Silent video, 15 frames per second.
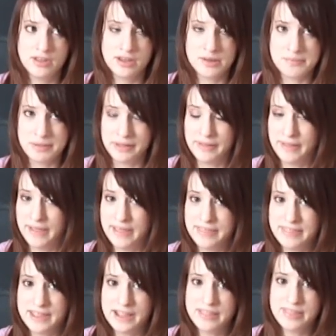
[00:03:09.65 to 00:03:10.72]
camilla, I
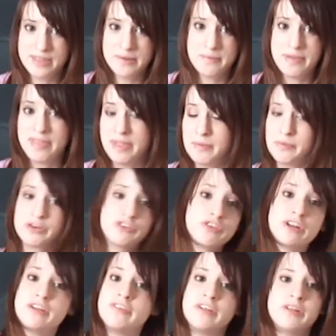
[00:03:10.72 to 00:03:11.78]
think, in them, and they worked
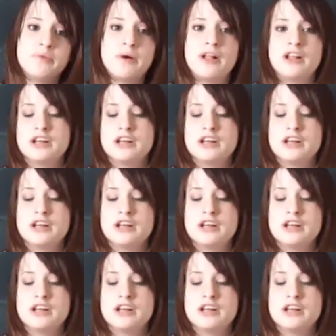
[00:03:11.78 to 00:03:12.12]
really, really well.